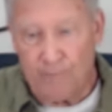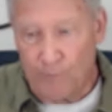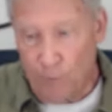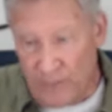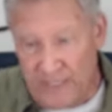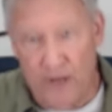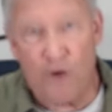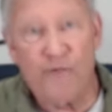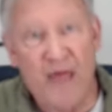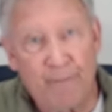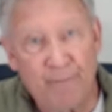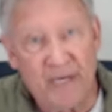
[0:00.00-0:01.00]
We know
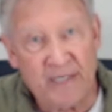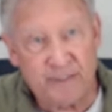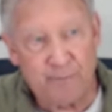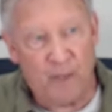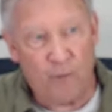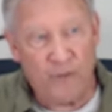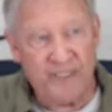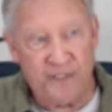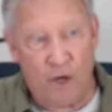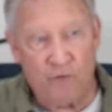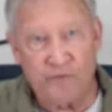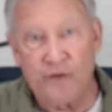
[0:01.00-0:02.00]
that much, but we
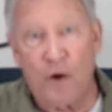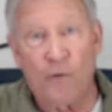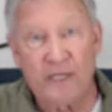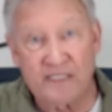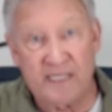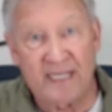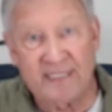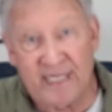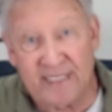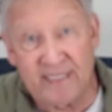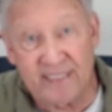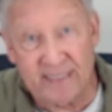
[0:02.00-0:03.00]
don't know his
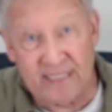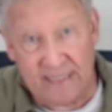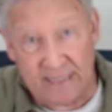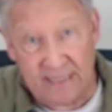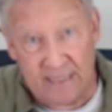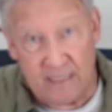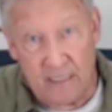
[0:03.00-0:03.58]
identity.